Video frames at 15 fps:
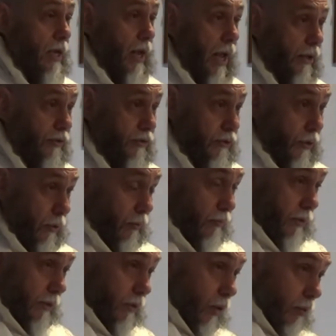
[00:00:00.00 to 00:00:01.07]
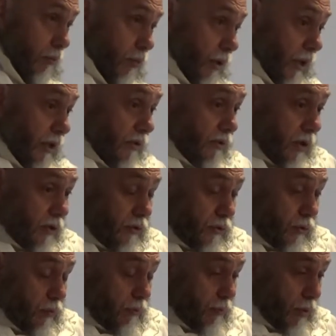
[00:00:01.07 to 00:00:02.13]
And so the Lord brings
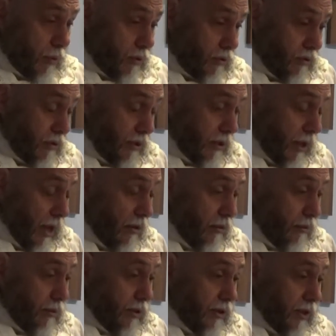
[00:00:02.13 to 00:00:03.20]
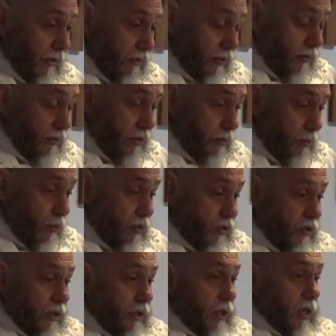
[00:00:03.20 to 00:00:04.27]
us to mercy, and through the gift of his
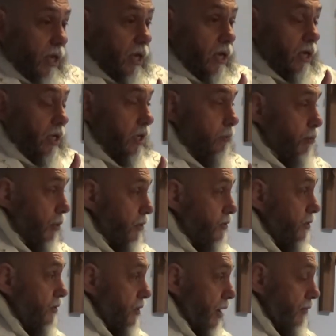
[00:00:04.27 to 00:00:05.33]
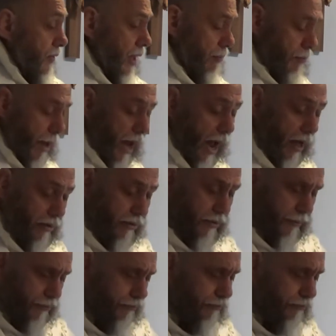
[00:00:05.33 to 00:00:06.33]
mercy, he puts us on that path.